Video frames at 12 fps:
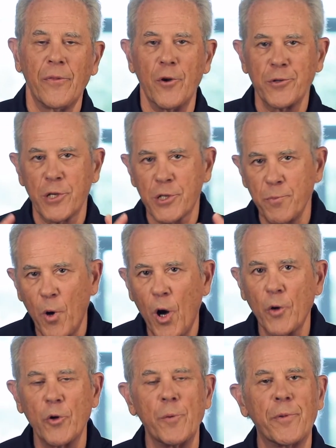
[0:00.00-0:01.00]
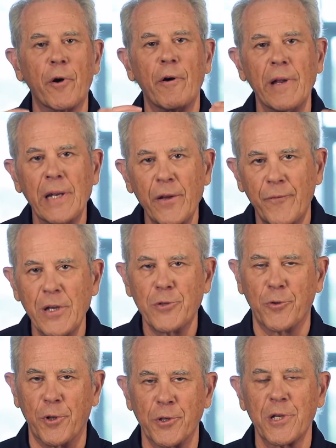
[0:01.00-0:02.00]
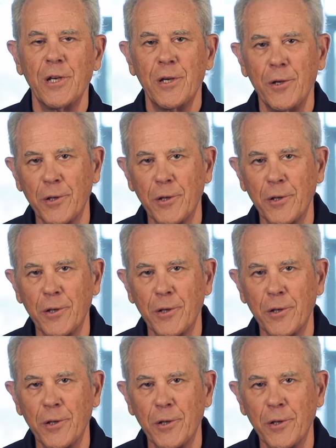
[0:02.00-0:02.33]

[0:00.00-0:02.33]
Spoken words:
There's a small group. There are individuals